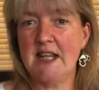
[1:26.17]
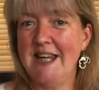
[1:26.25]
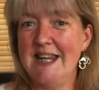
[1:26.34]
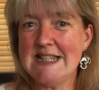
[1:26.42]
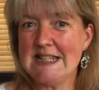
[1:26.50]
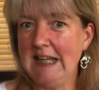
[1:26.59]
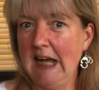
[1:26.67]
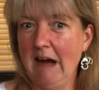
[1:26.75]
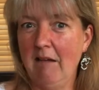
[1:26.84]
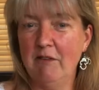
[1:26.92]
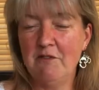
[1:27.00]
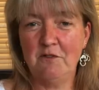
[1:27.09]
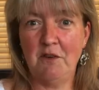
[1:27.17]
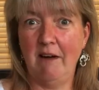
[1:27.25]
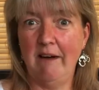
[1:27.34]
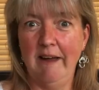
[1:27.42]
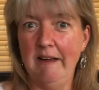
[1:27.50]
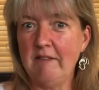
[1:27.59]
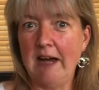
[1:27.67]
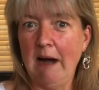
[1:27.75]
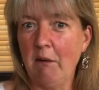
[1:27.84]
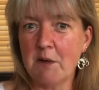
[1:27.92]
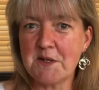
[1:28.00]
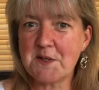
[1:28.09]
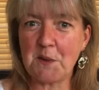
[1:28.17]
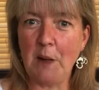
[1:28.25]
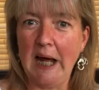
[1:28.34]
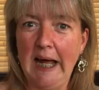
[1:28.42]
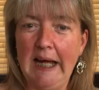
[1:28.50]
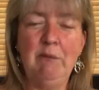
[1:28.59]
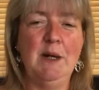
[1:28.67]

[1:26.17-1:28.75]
He's now 5 hours away,